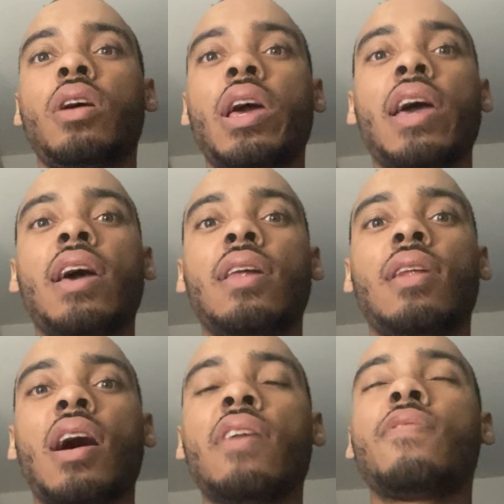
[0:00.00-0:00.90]
And
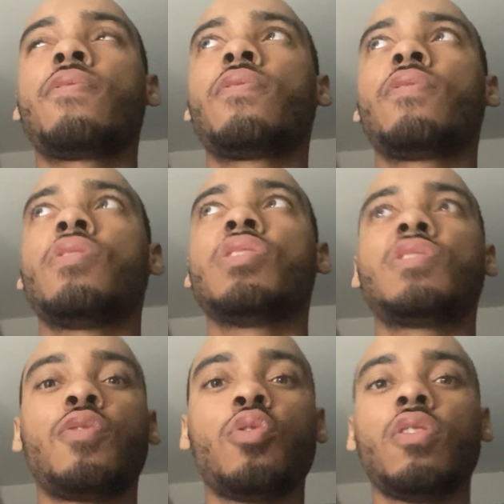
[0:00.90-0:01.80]
life is
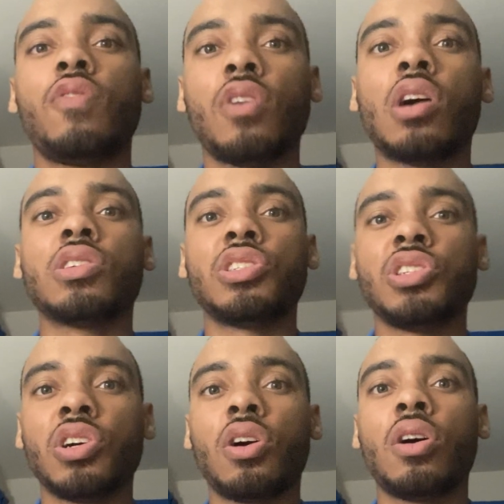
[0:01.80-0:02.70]
full of losses,
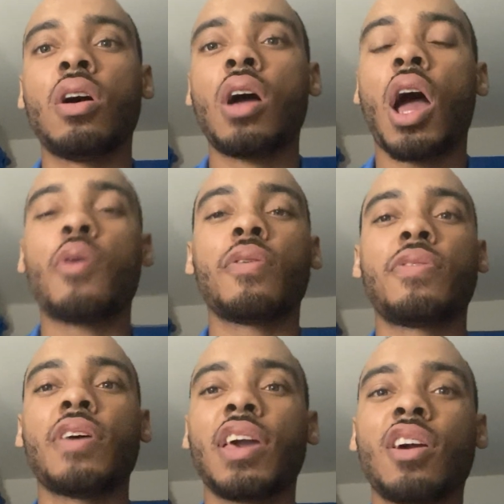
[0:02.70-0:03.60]
y'all. I want to
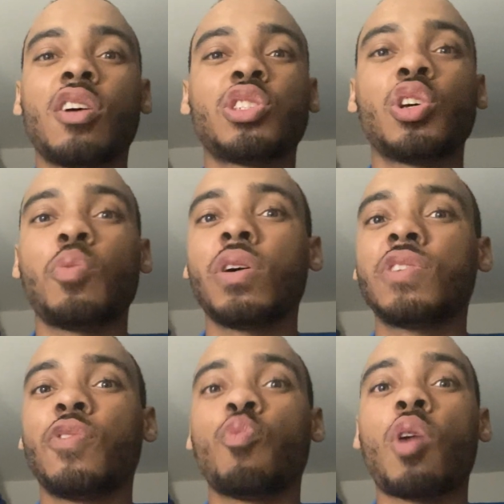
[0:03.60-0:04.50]
thank y'all so much
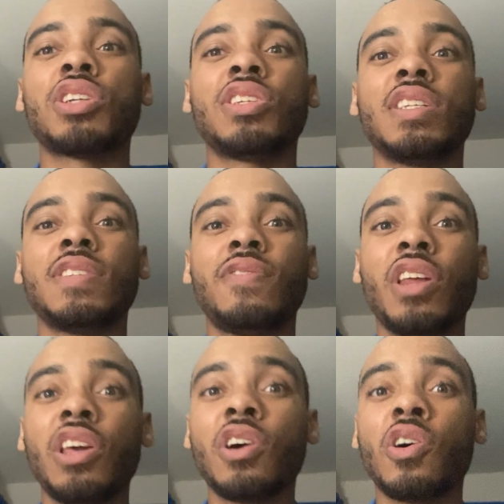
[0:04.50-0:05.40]
for watching this
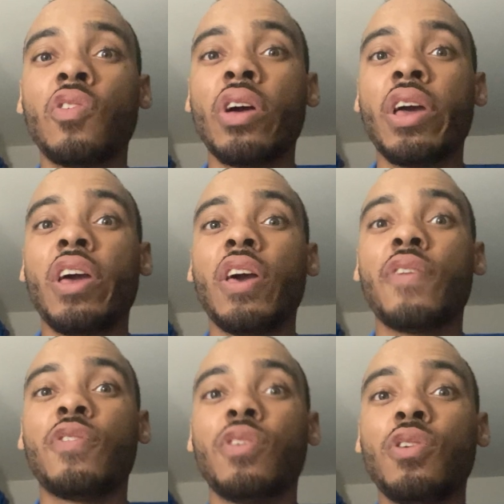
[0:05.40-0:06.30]
video.
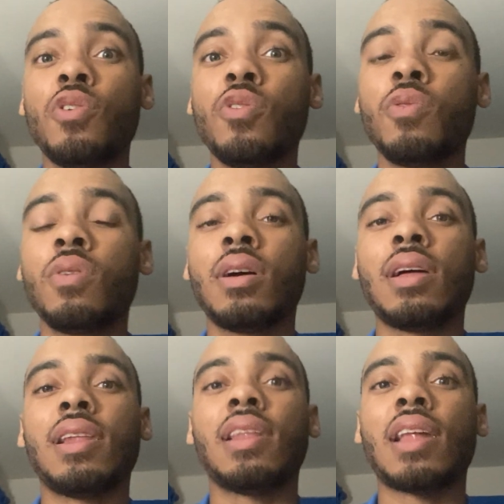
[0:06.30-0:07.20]
If you're new,
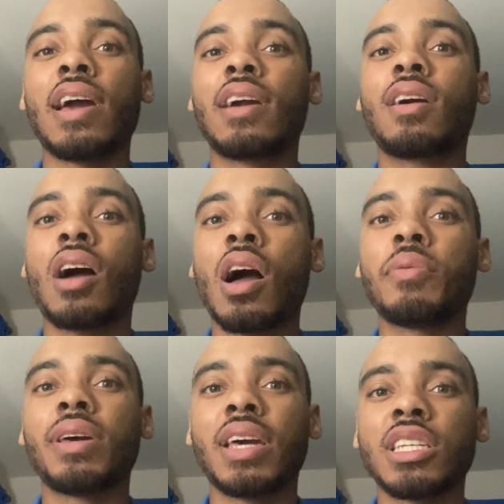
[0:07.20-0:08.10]
like,
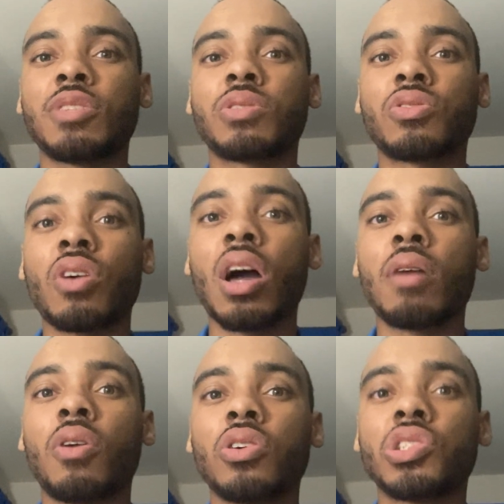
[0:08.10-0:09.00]
comment, and subscribe.
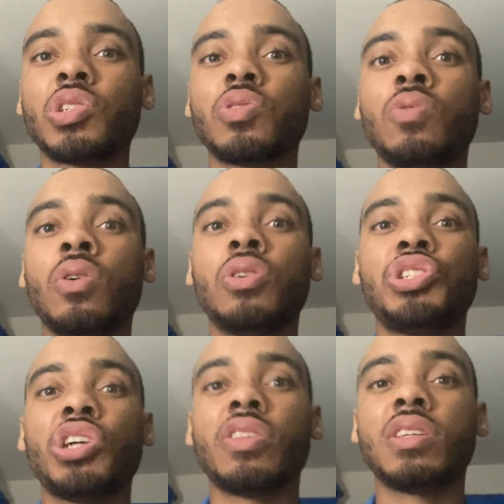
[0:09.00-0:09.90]
Also,
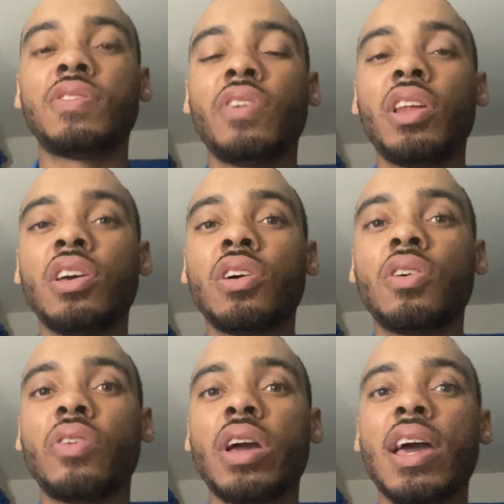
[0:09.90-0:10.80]
share this
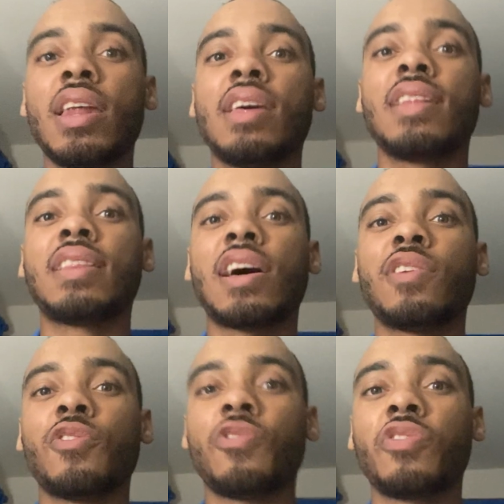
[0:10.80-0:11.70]
video and hit that
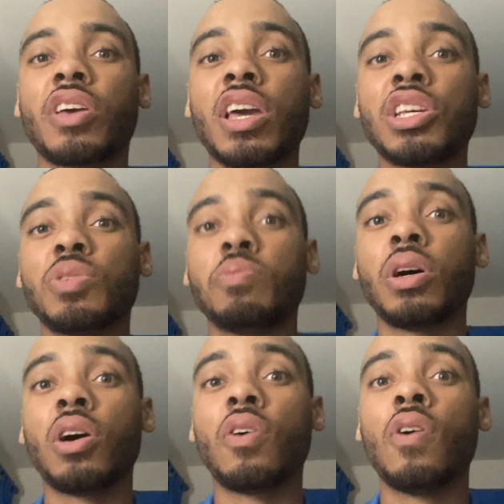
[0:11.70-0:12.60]
notification
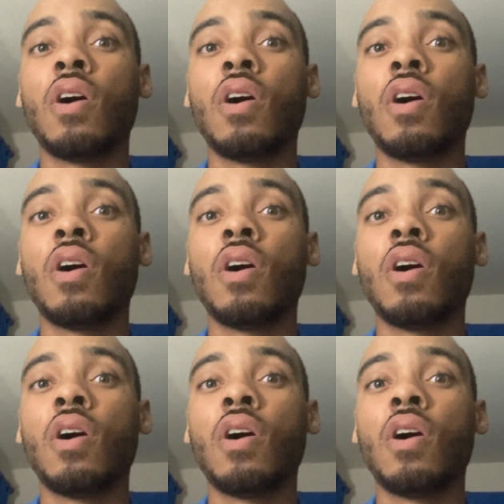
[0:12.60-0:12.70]
bell